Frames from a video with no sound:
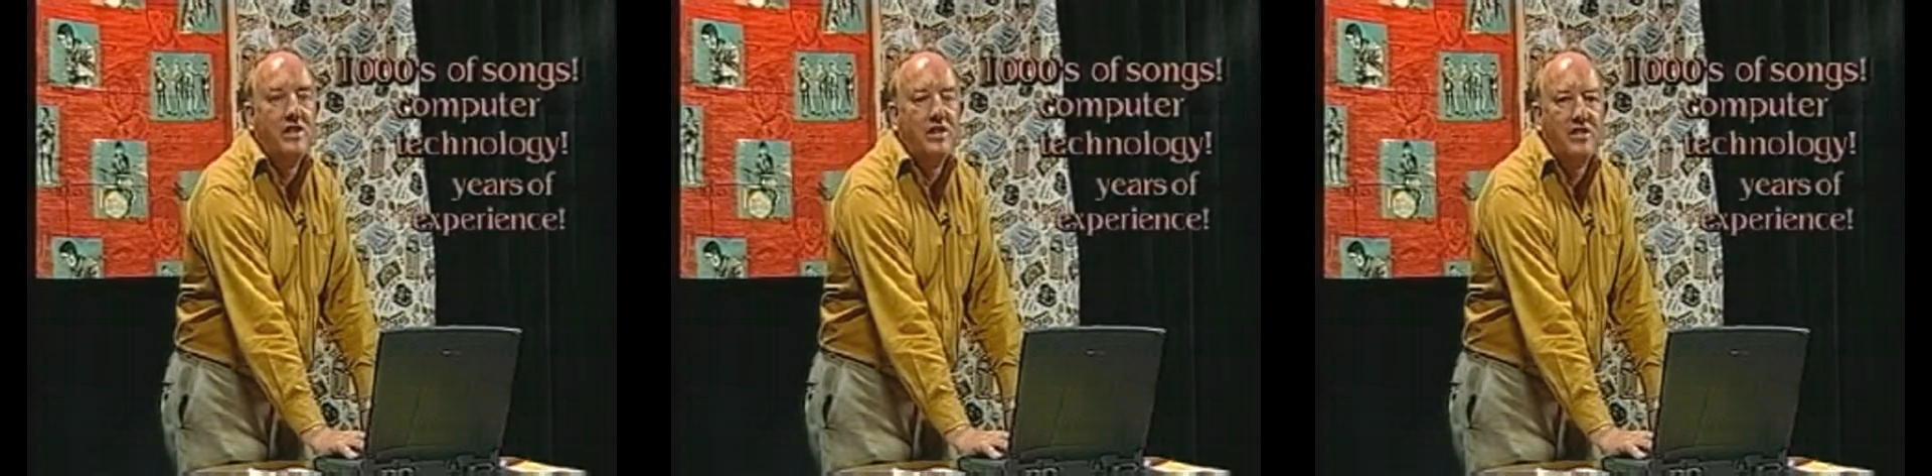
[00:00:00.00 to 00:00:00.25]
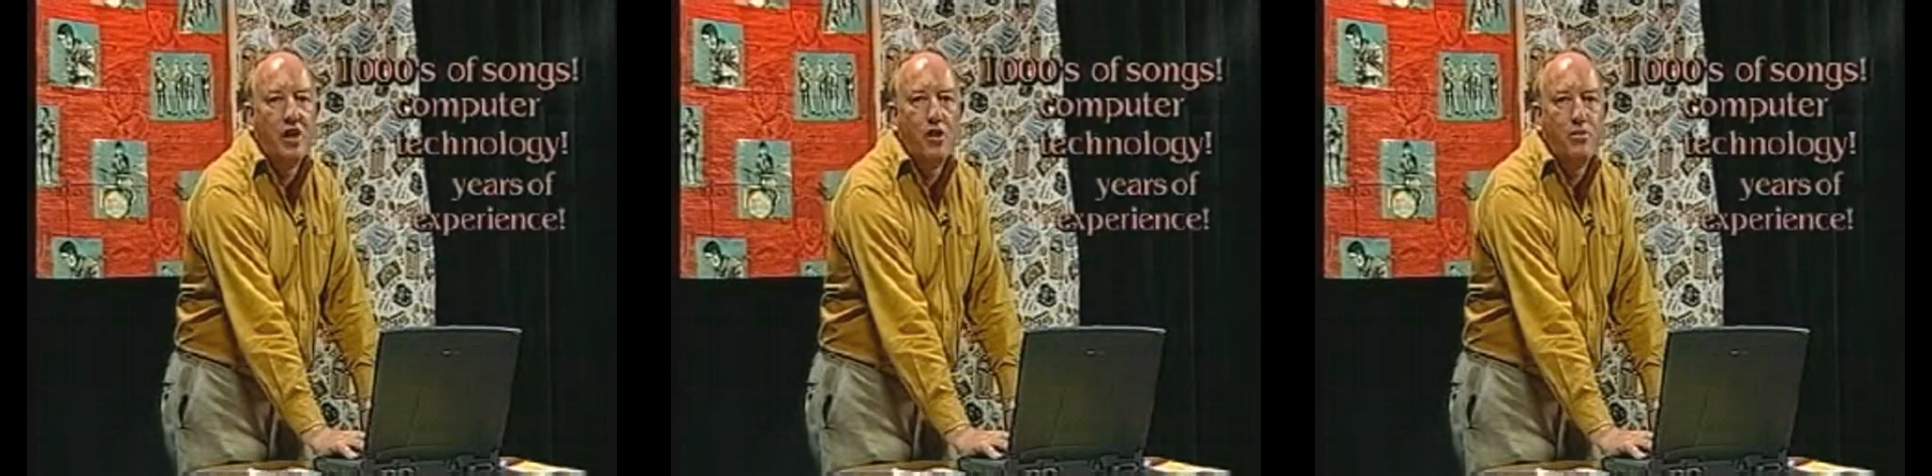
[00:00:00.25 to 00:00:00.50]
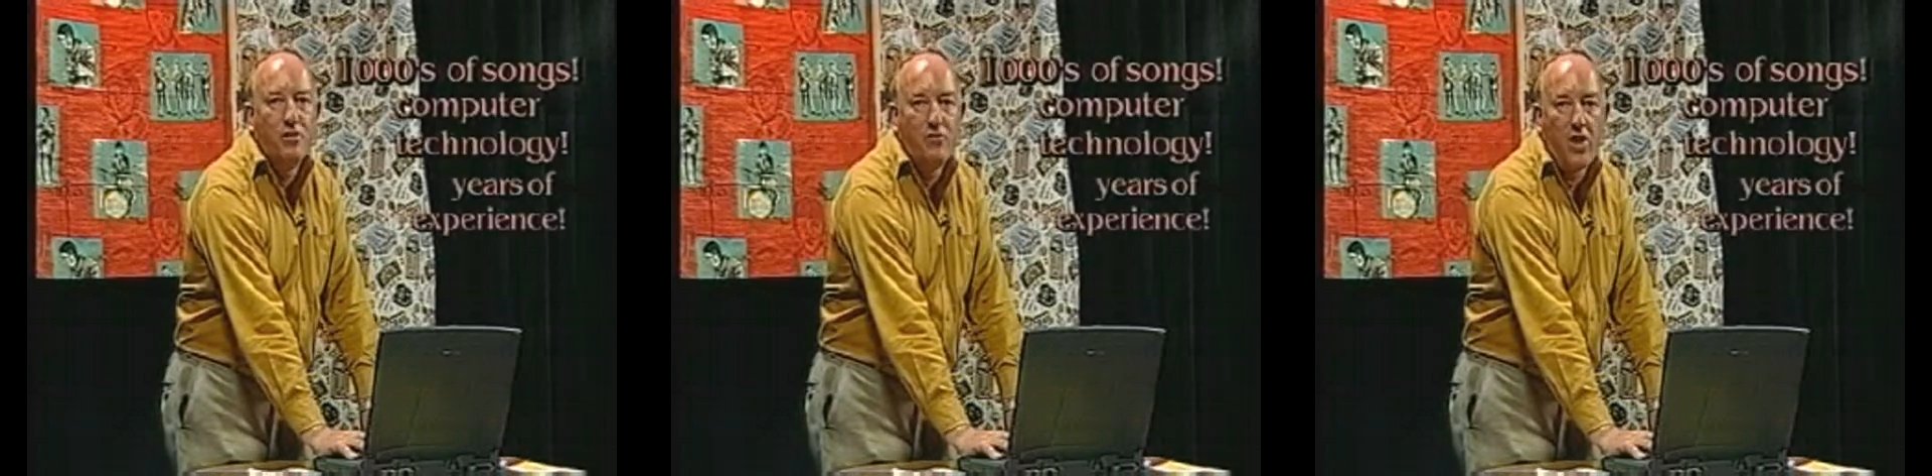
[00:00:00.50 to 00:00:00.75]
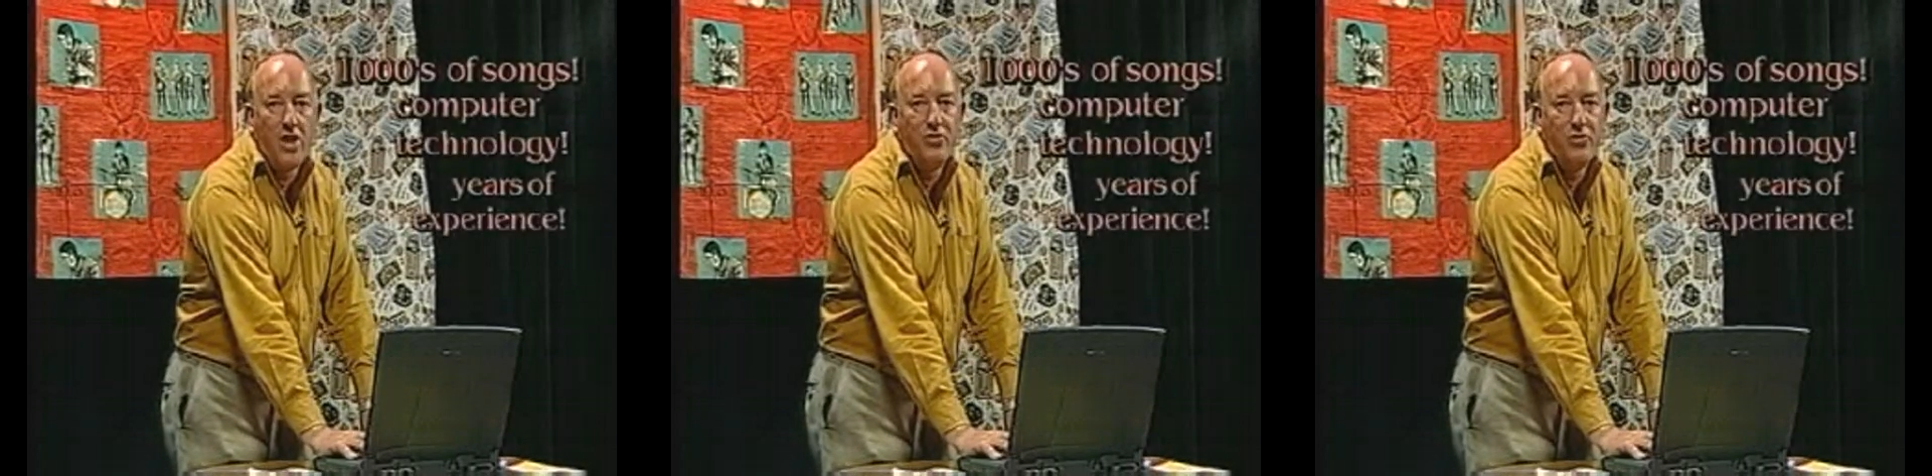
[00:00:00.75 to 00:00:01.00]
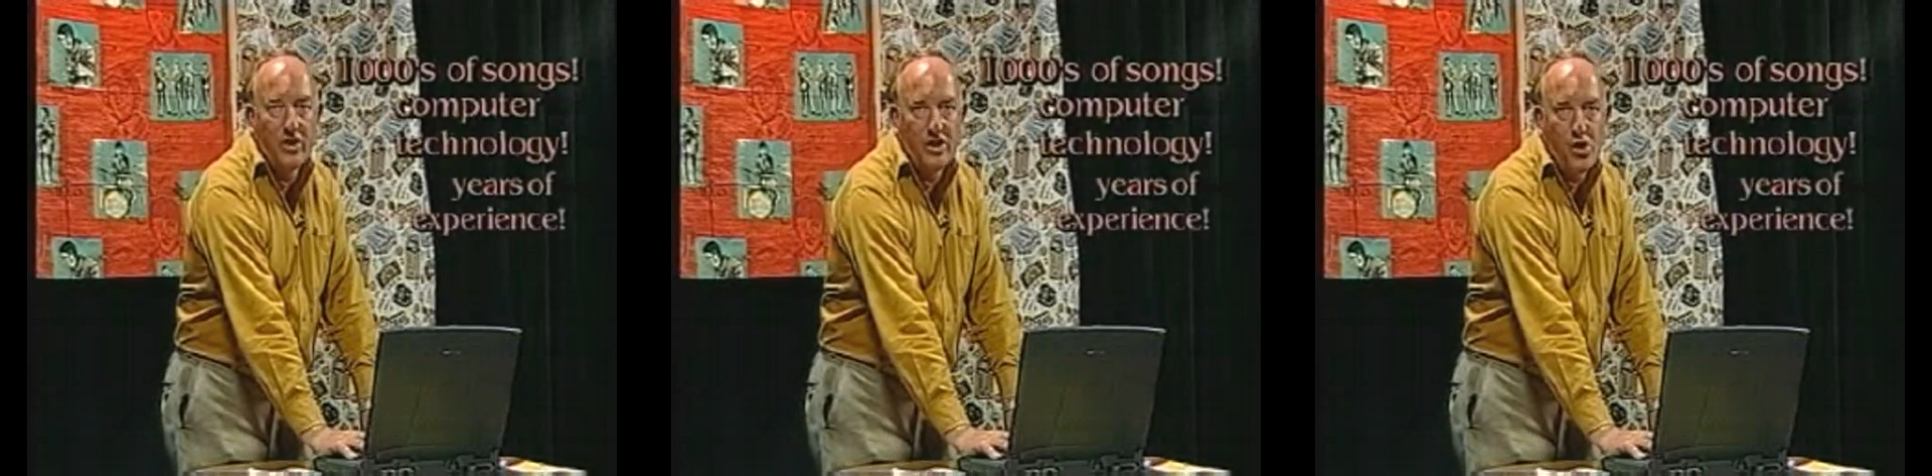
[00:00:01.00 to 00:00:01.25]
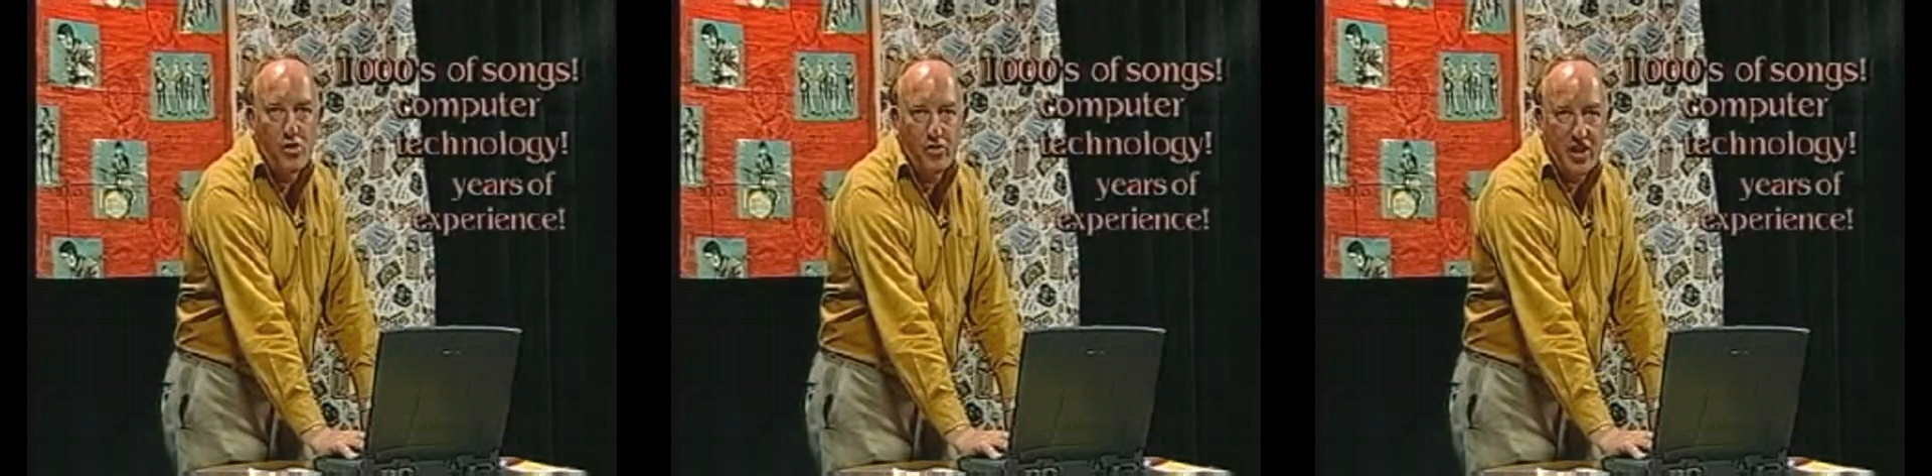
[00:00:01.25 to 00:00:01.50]
Disco provides for
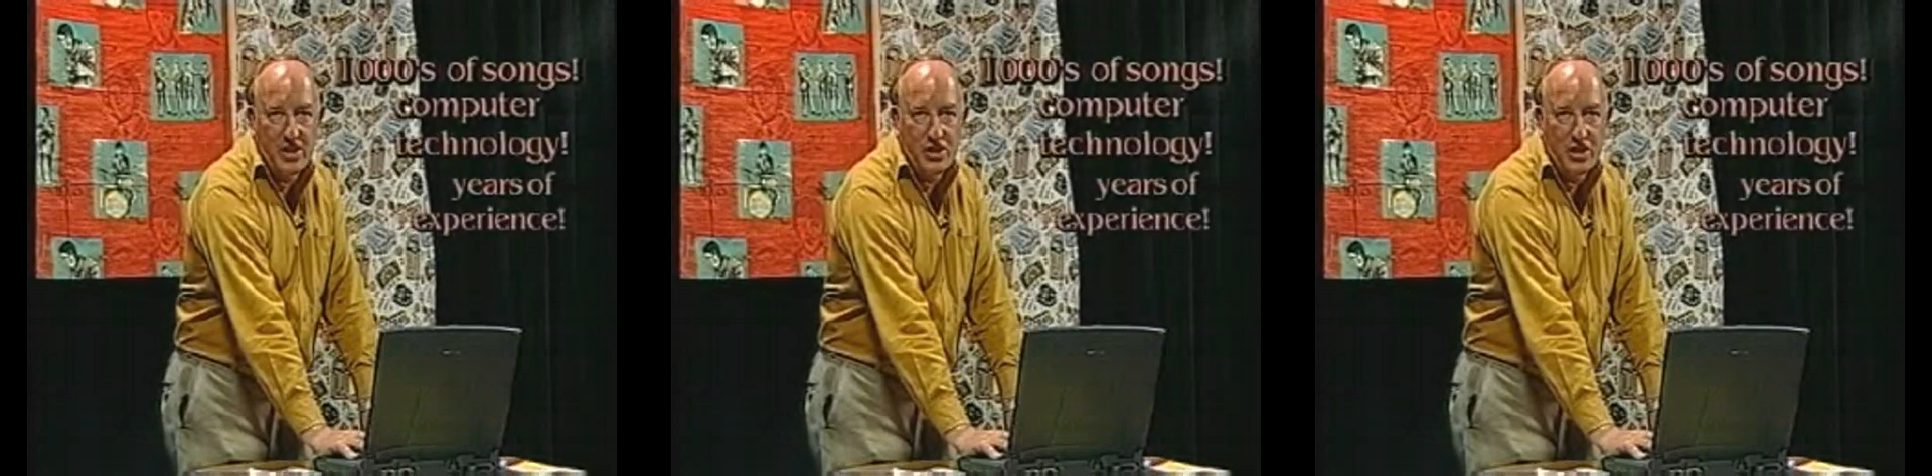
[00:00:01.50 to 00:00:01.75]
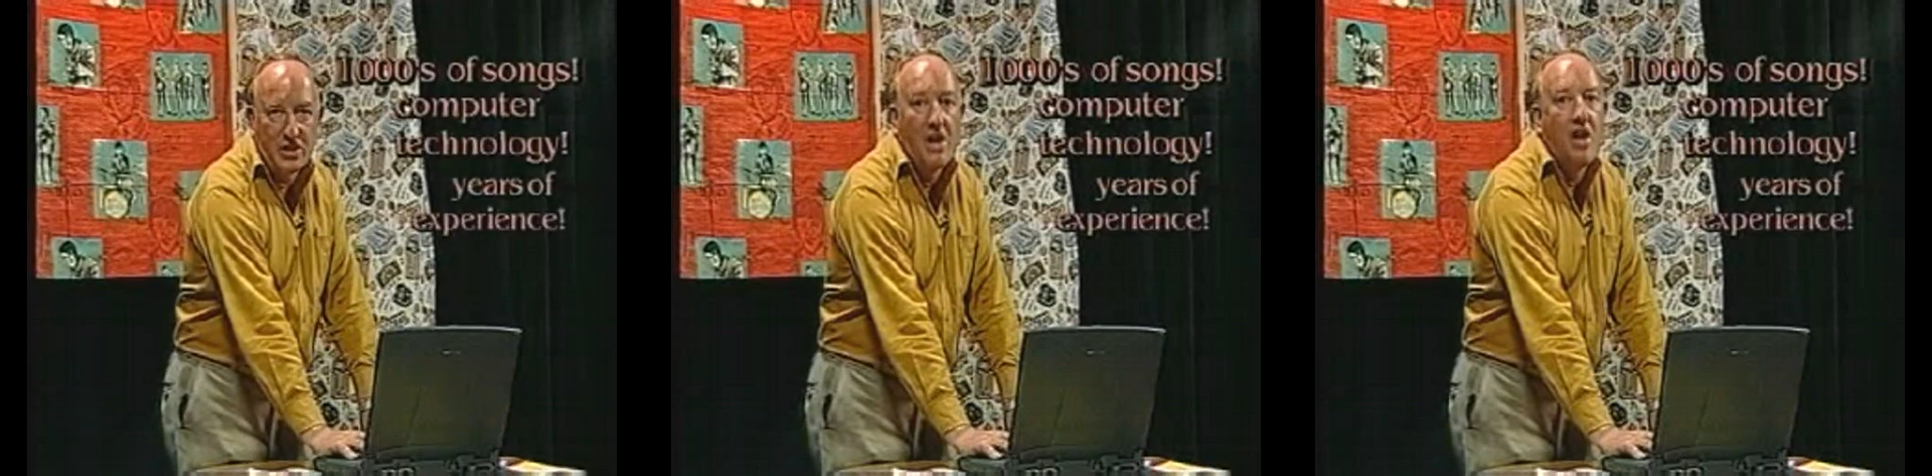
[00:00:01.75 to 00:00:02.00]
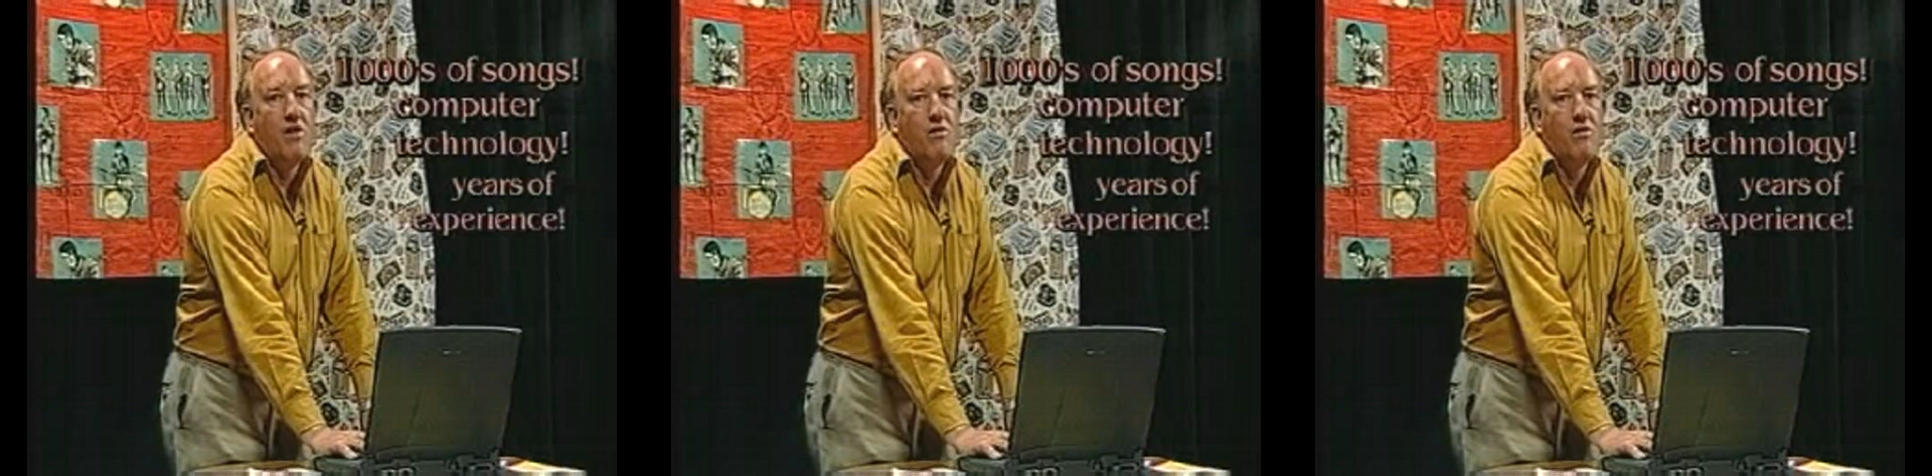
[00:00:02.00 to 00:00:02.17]
your function.